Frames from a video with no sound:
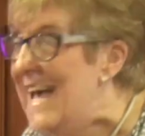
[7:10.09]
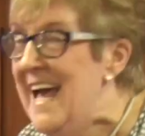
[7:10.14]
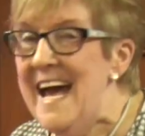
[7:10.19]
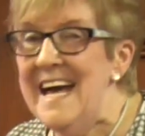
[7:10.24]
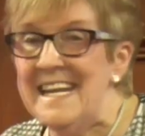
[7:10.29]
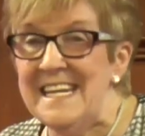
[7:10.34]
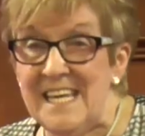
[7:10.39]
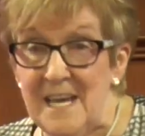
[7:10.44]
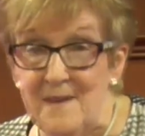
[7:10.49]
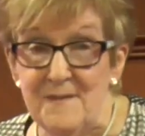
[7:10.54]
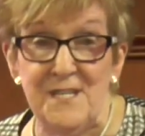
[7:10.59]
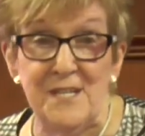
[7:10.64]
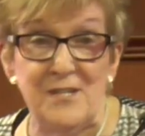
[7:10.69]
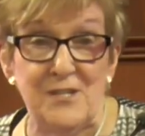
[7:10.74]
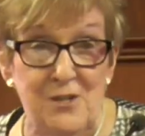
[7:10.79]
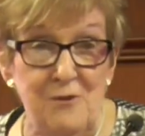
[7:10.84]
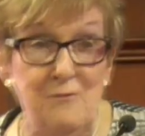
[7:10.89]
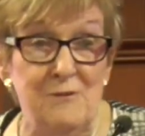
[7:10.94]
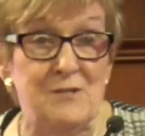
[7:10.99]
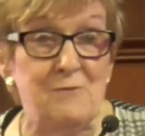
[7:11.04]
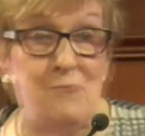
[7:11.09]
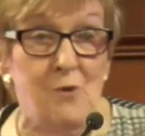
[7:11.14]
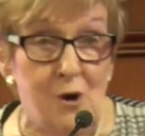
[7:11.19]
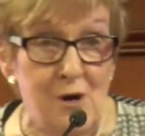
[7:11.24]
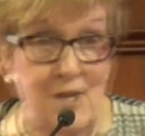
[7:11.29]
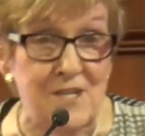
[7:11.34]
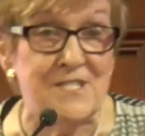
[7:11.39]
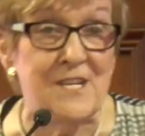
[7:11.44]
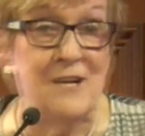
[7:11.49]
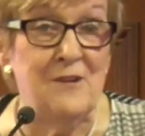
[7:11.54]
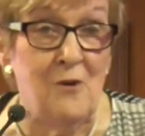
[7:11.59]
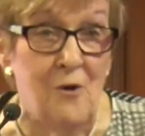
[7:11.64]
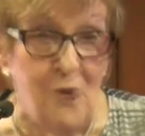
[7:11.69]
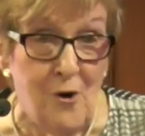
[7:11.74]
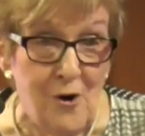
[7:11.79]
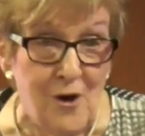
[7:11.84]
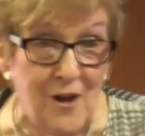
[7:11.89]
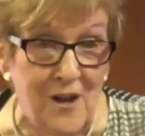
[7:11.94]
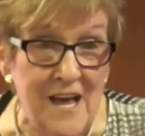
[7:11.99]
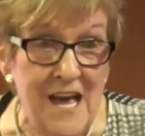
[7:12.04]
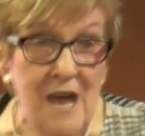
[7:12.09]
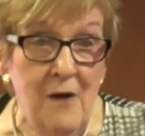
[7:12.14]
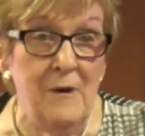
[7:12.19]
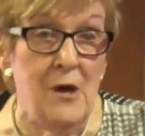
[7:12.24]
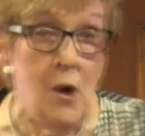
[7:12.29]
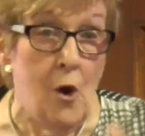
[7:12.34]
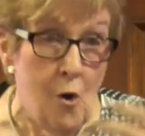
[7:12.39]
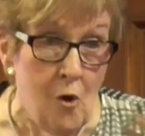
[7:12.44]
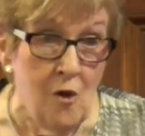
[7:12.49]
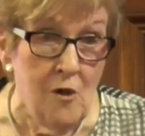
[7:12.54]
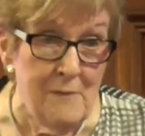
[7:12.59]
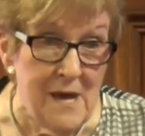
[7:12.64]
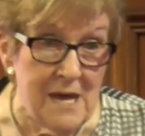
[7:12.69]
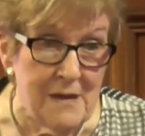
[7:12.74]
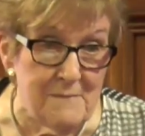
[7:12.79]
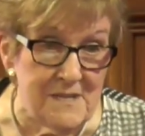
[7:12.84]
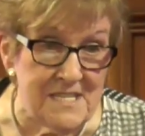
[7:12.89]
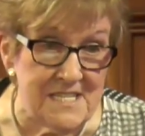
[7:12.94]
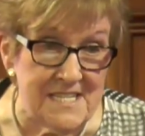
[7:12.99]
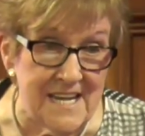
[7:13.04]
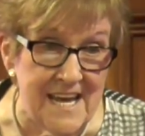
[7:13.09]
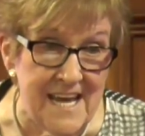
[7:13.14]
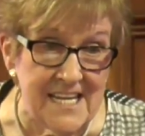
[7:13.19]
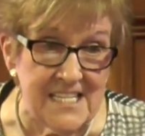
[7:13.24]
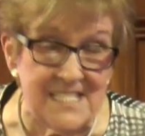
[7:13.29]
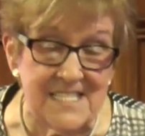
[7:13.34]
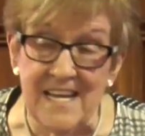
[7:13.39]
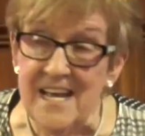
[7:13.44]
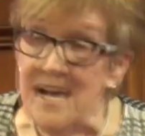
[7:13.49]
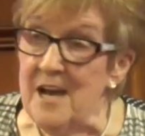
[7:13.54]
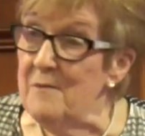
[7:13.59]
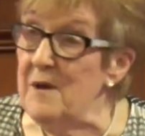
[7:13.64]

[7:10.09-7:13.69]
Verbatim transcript: It gives it to us, warts and all. We all make mistakes.